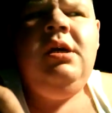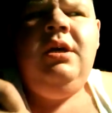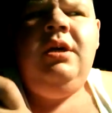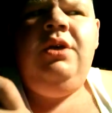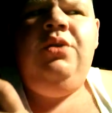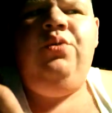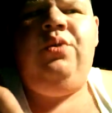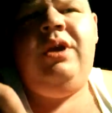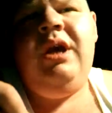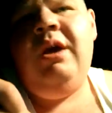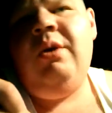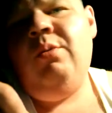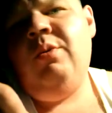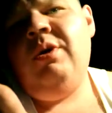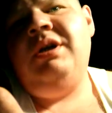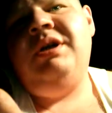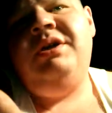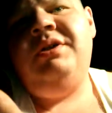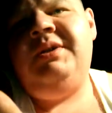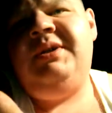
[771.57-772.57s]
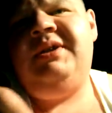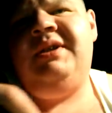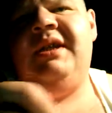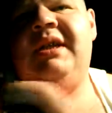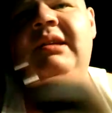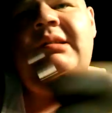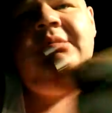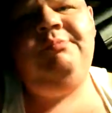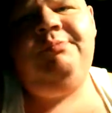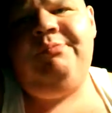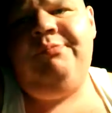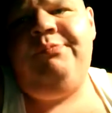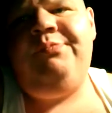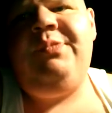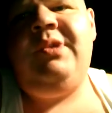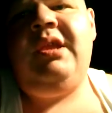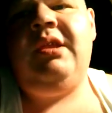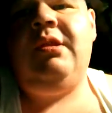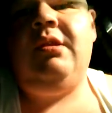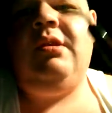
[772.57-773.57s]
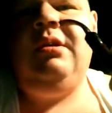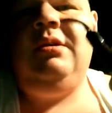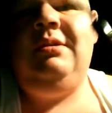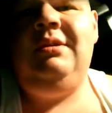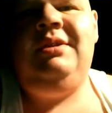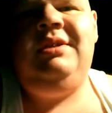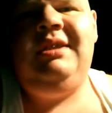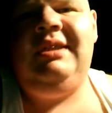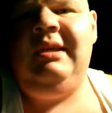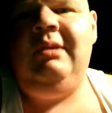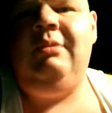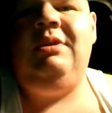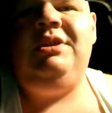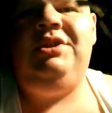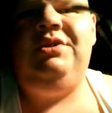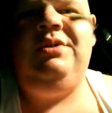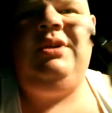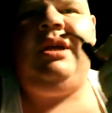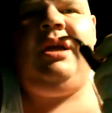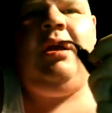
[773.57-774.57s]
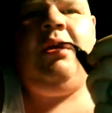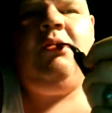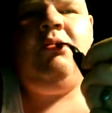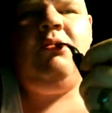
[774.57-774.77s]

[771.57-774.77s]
You get what you see. You see what you get.